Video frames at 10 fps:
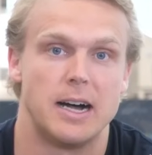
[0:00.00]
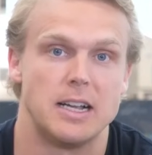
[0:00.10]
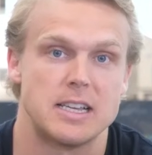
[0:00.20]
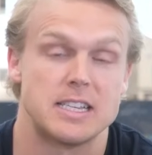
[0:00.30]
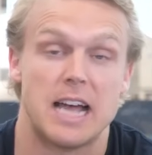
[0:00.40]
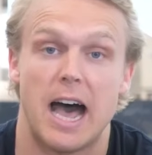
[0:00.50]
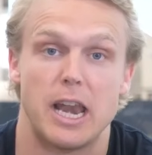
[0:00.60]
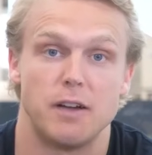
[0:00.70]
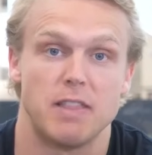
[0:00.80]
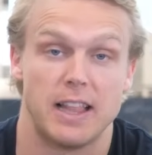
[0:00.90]

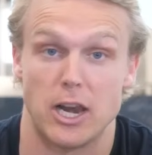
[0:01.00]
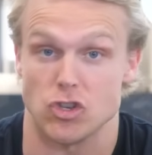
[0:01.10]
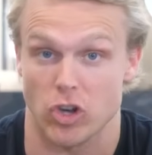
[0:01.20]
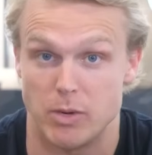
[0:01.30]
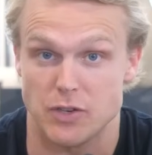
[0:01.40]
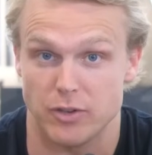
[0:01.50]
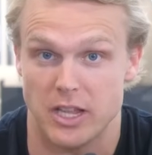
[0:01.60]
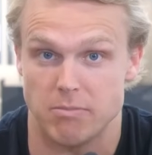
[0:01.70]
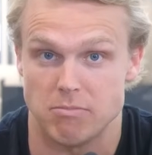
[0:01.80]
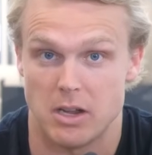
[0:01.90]
side of the line of scrimmage for
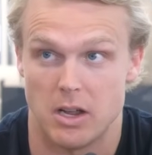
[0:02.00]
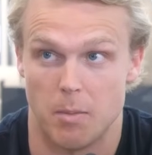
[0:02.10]
them.